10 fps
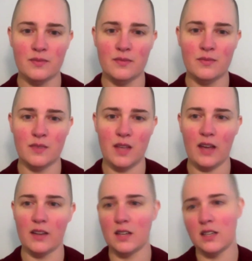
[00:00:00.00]

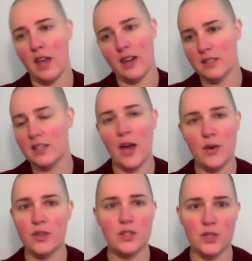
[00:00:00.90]
Yeah, and it's
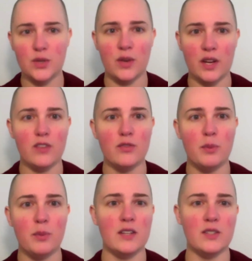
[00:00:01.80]
counterintuitive,
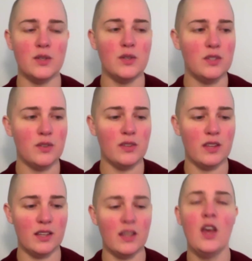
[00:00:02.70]
but as soon as you
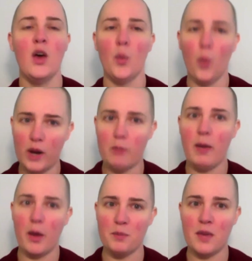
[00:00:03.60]
think, what
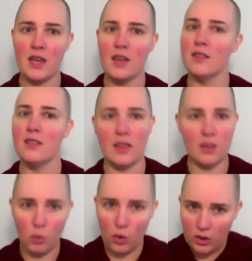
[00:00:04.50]
about me? Then the
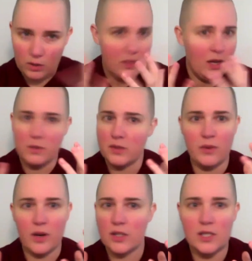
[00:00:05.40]
world becomes
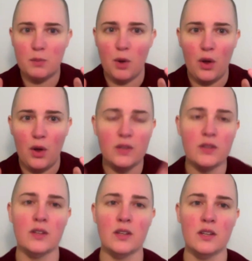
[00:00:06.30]
very small
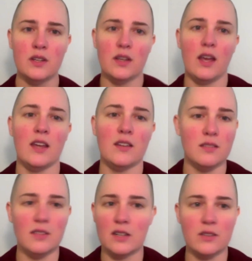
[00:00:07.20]
and
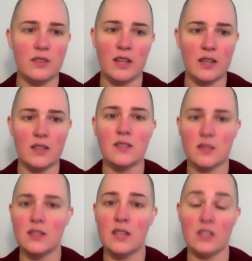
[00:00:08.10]
little things
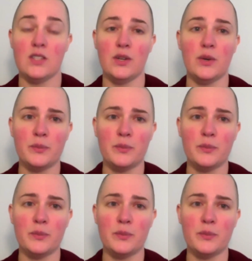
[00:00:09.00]
get to you.